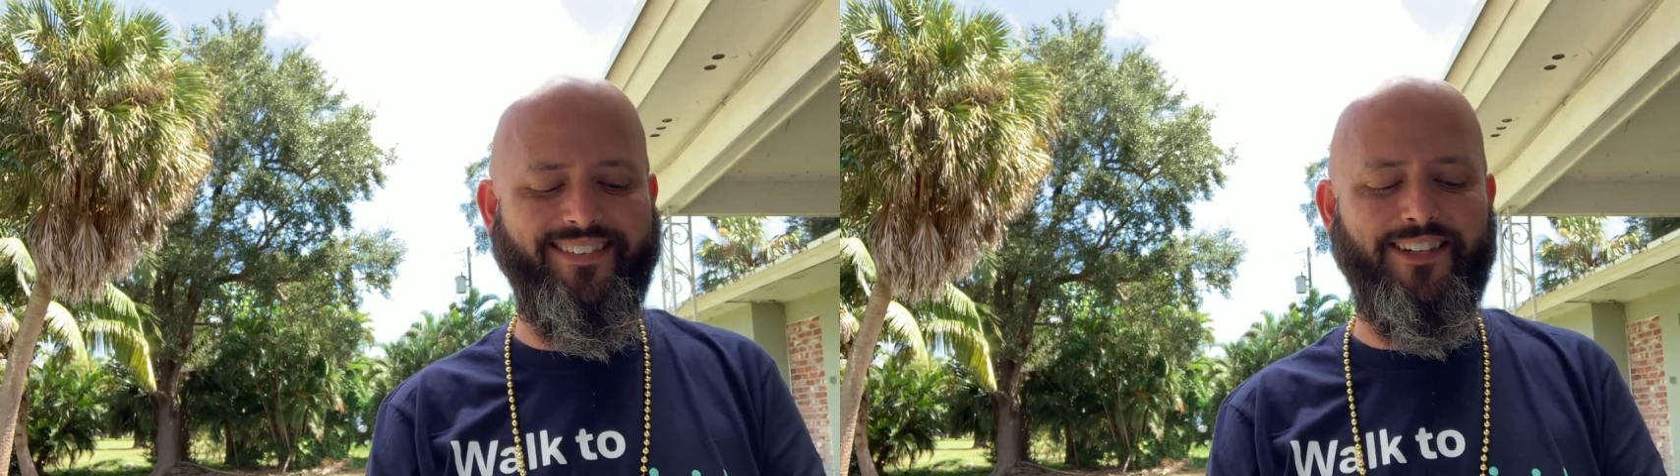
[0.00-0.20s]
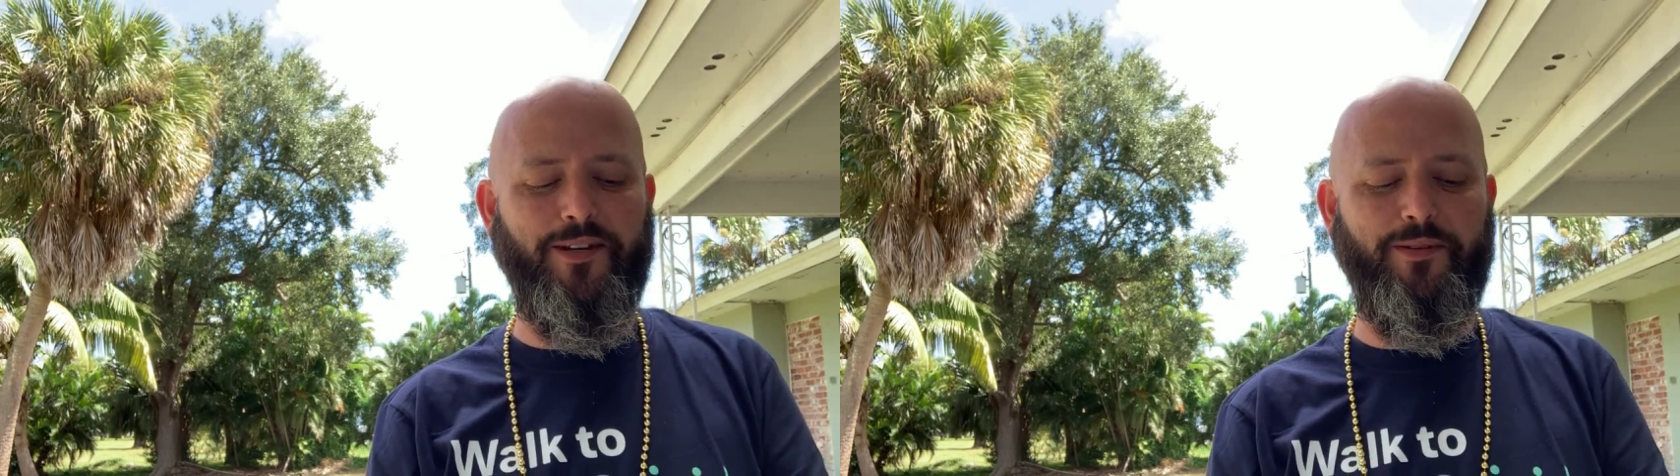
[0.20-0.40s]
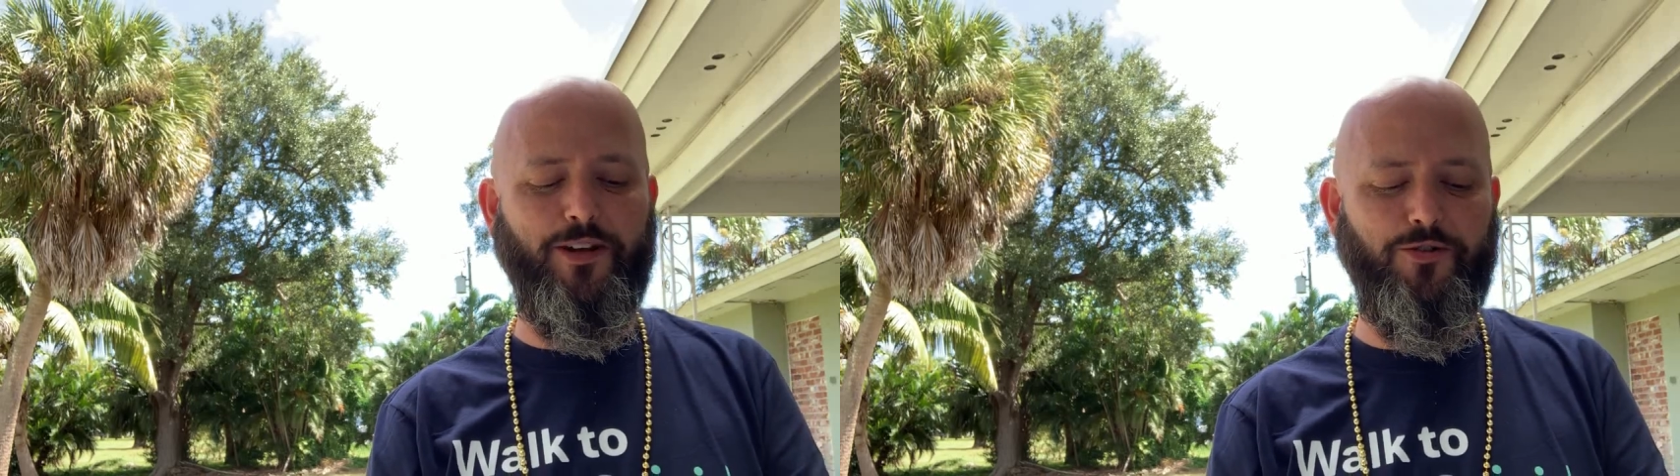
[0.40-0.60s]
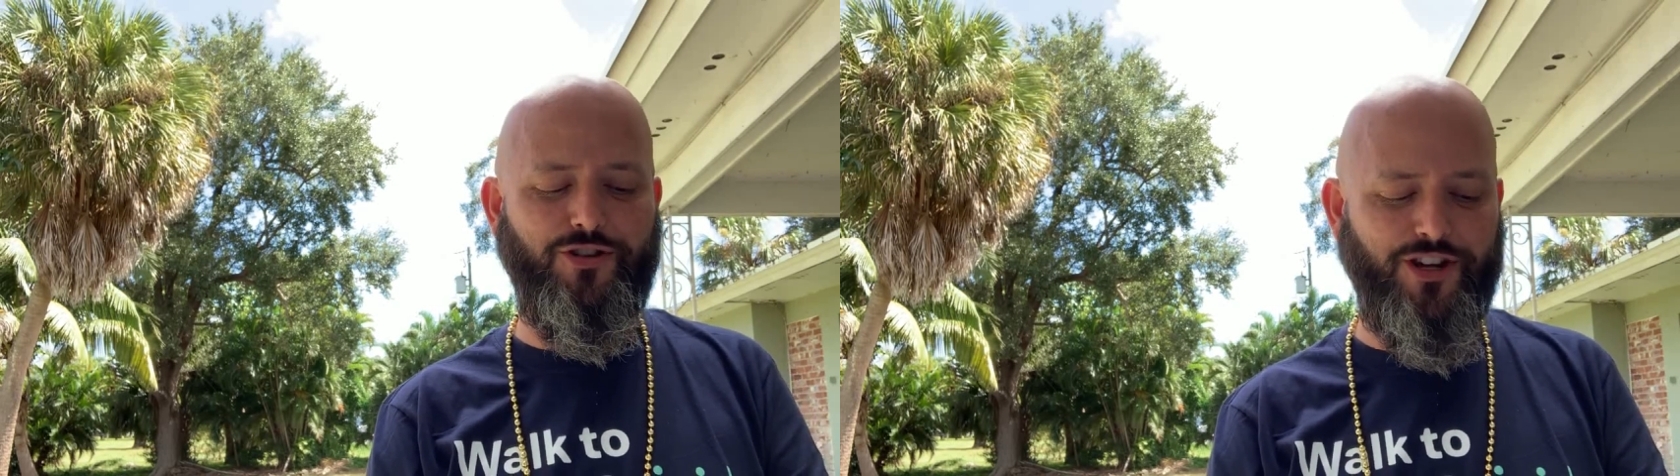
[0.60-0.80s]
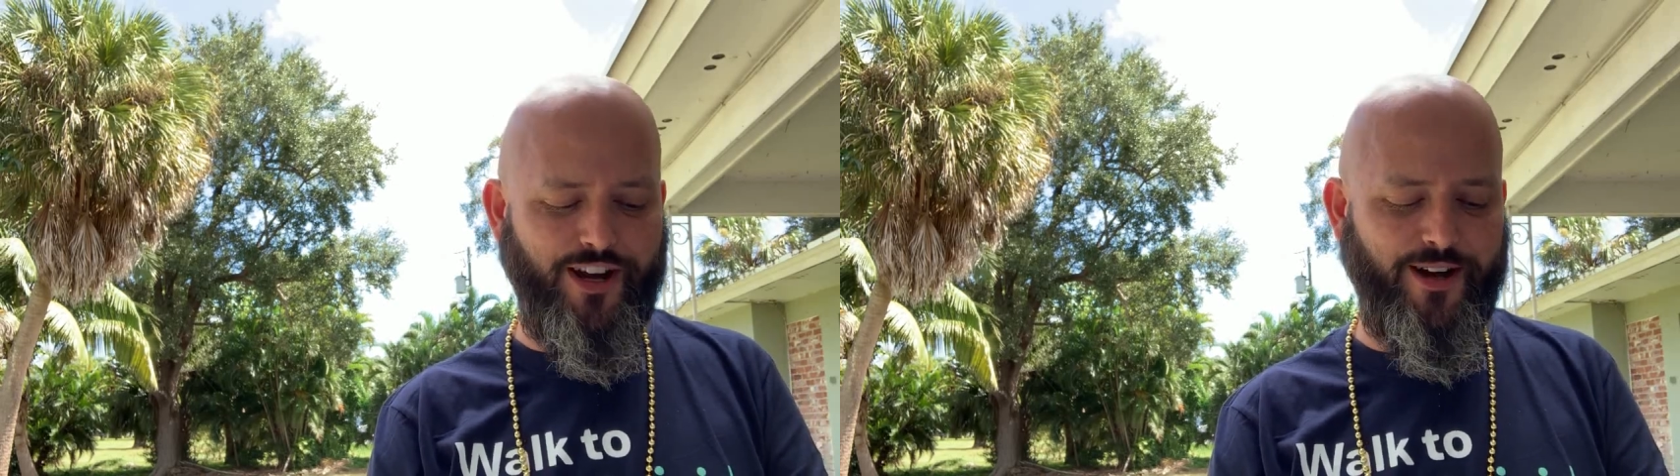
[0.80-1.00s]
Cinnamon
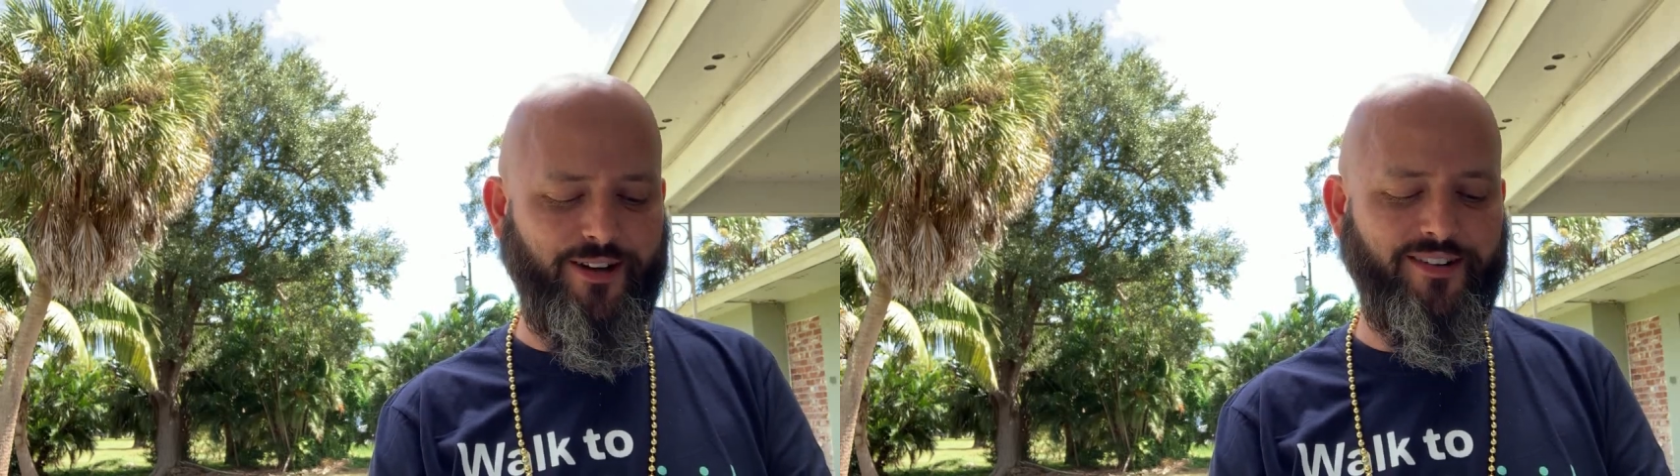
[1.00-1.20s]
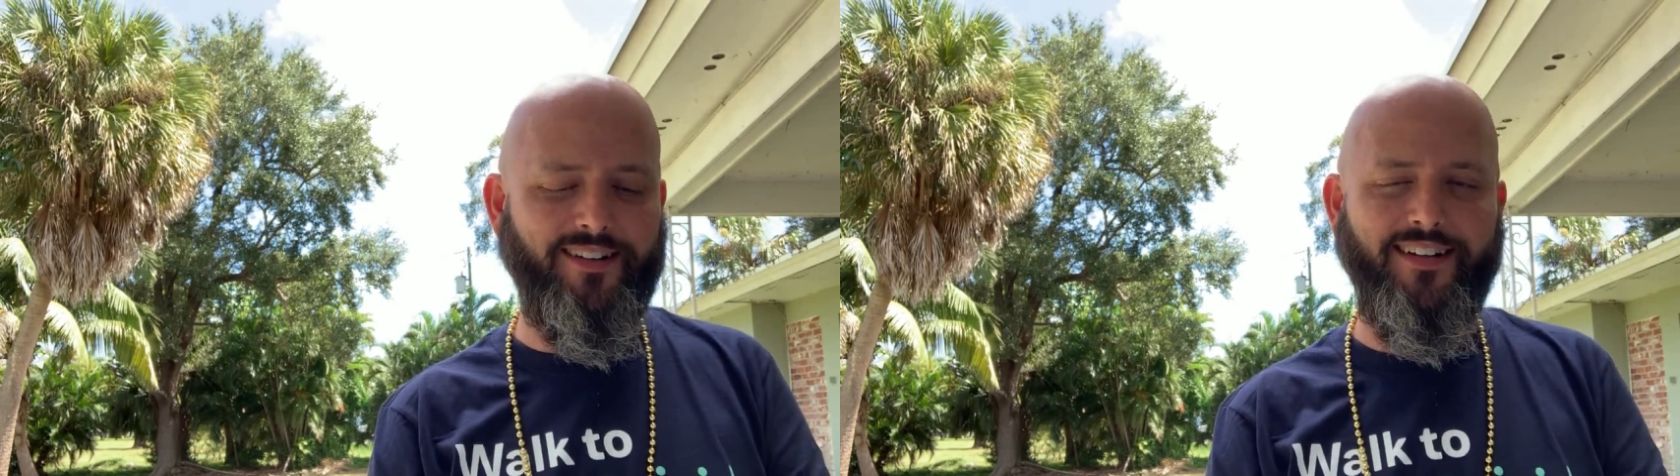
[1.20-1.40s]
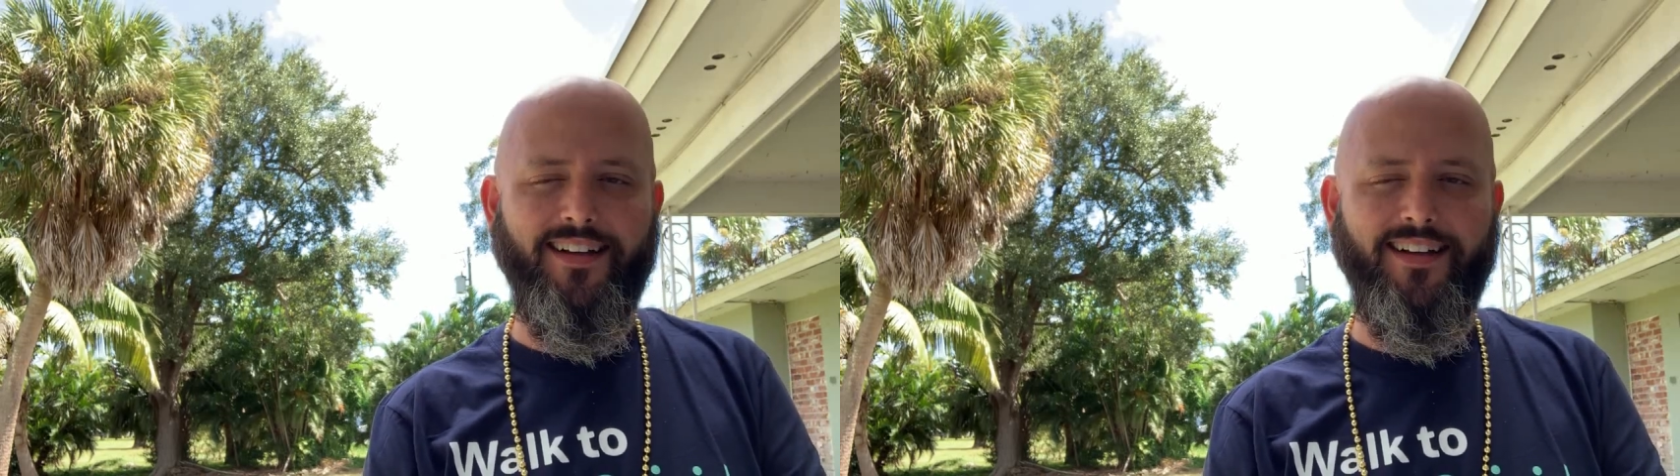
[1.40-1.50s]
O'Shell,